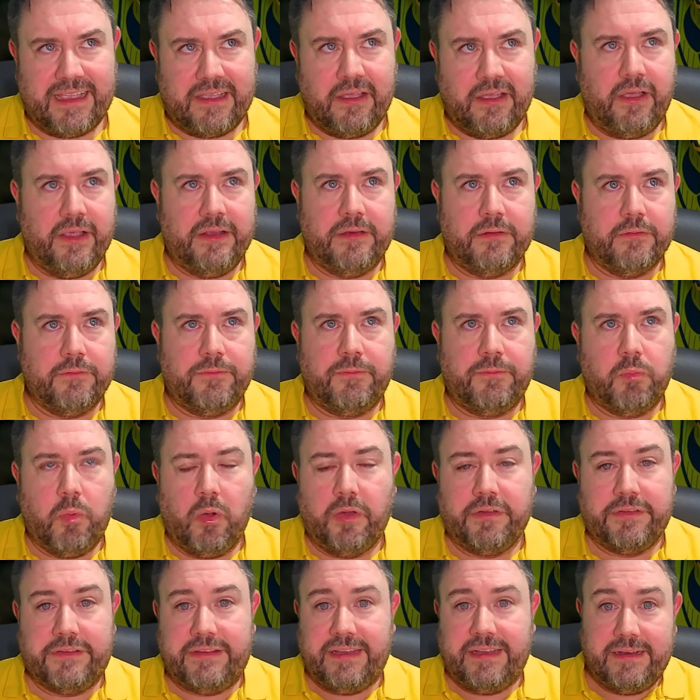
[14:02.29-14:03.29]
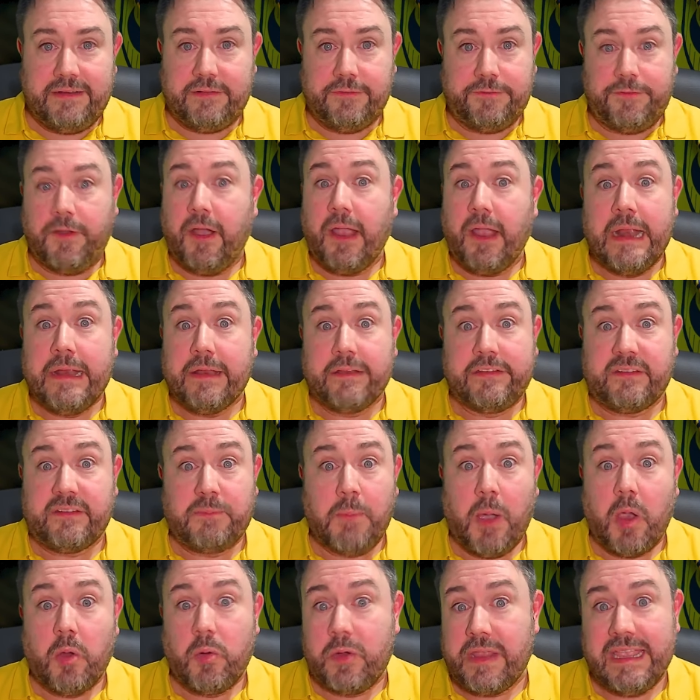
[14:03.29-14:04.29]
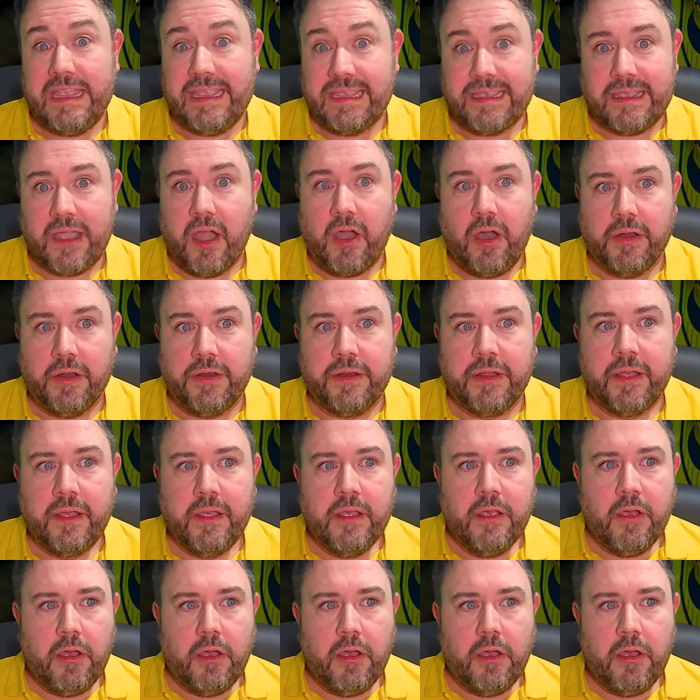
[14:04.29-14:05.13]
kind of wanting to find a smoking gun